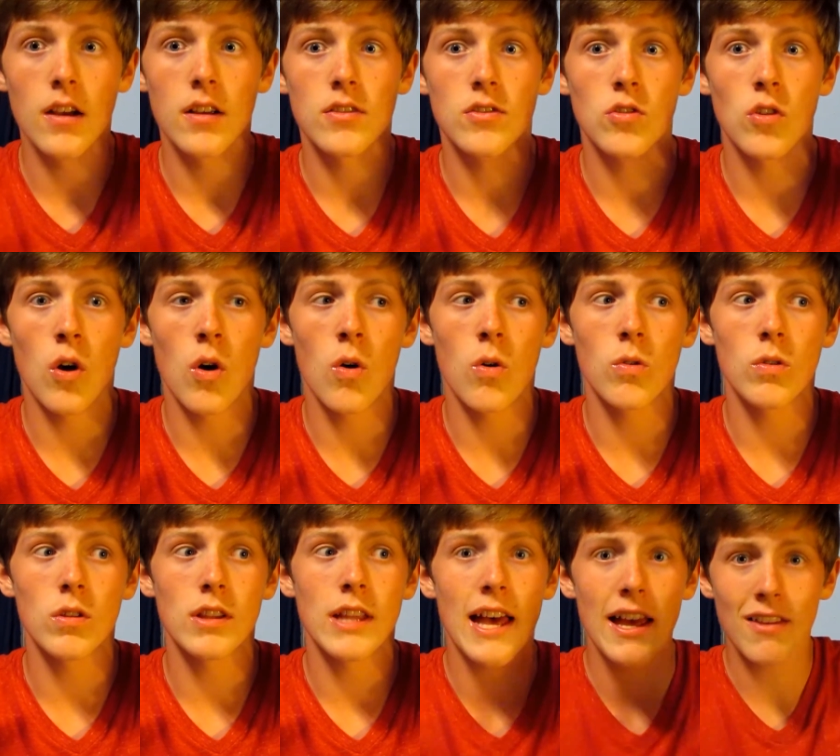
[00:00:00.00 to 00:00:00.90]
So
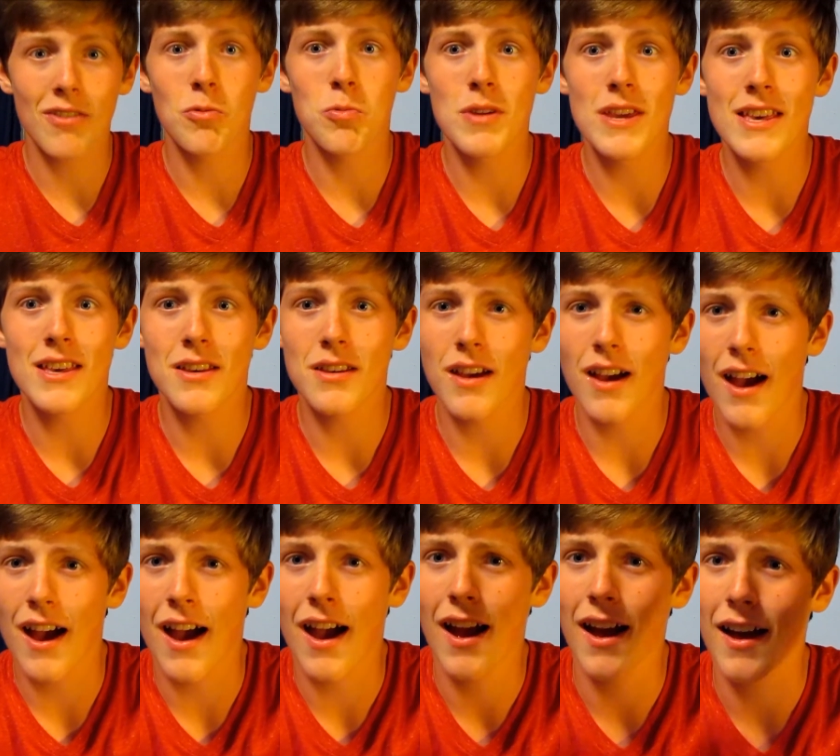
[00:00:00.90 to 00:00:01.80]
last week,
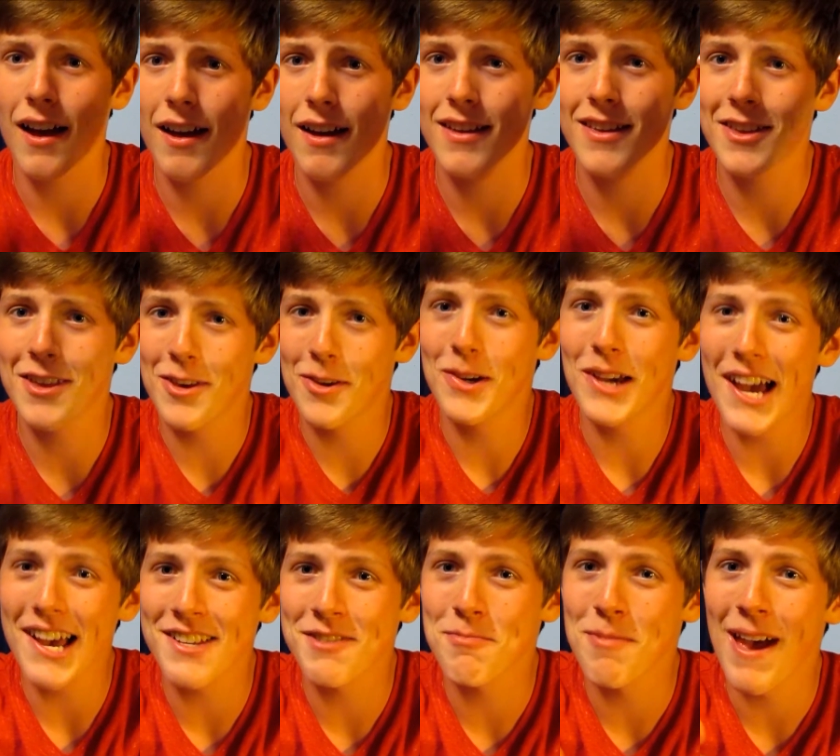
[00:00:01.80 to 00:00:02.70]
you
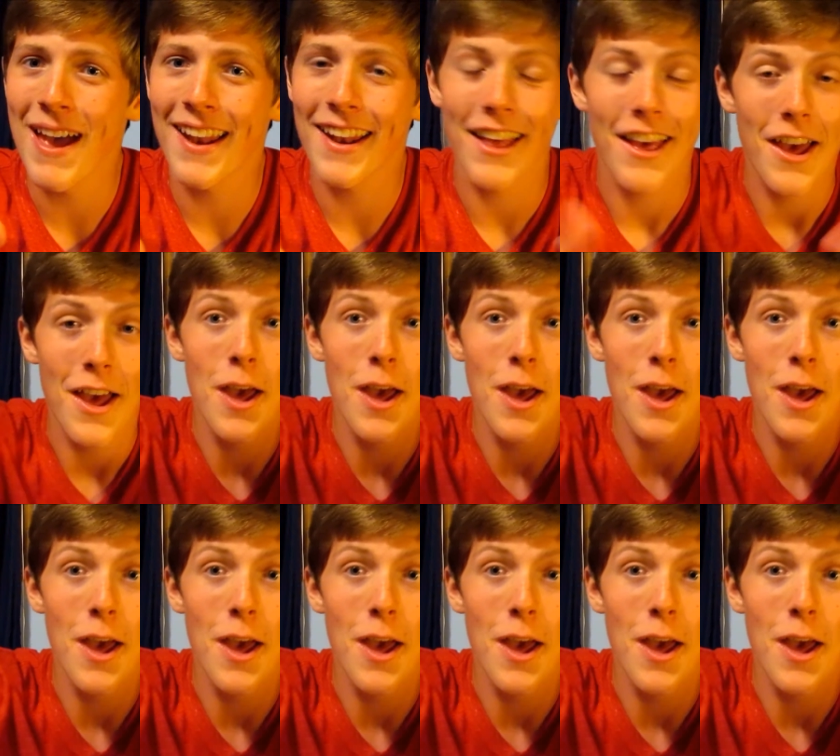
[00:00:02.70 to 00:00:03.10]
guys met